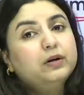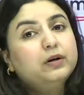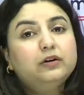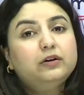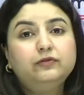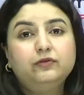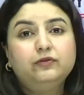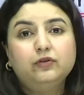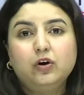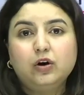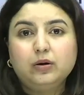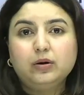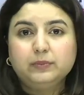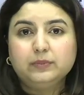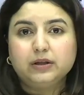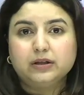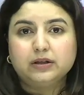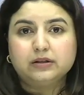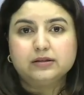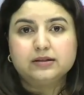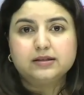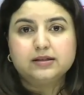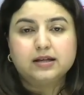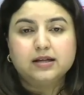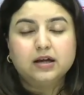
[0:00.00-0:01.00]

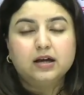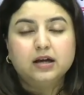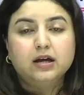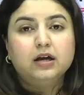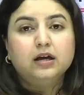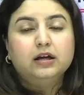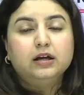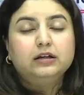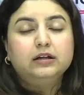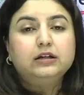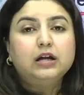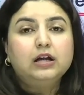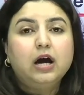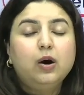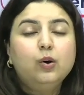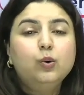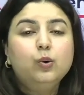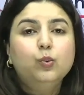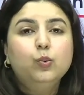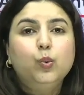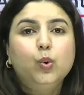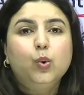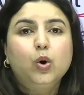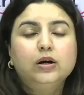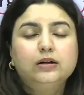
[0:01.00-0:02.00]
performance. Now,
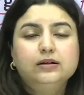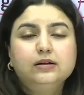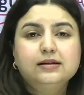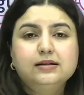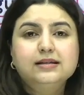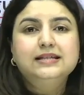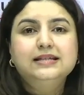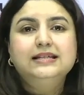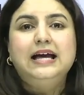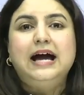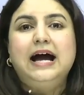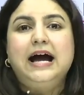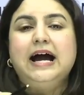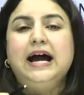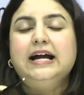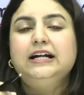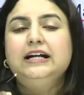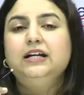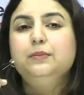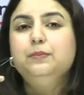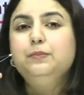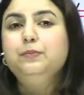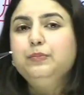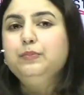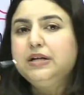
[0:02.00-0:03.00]
what is
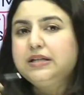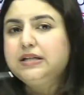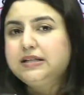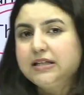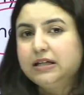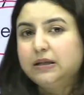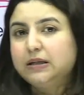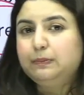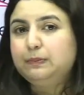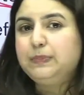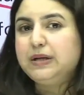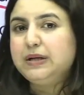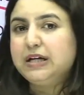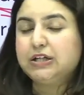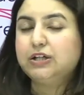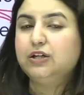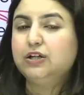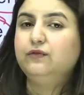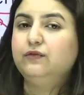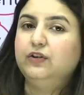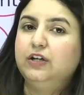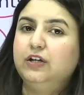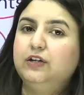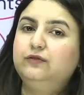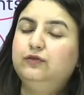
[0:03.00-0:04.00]
that missing piece
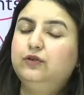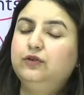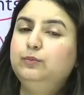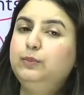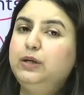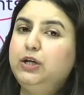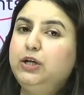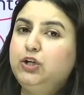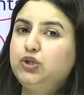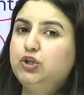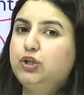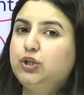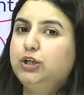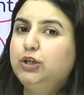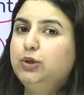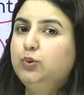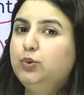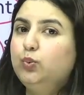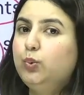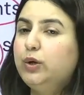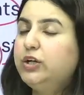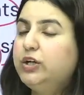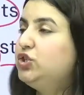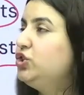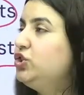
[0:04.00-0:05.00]
of
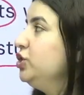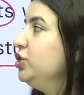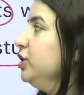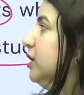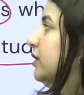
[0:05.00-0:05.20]
information which,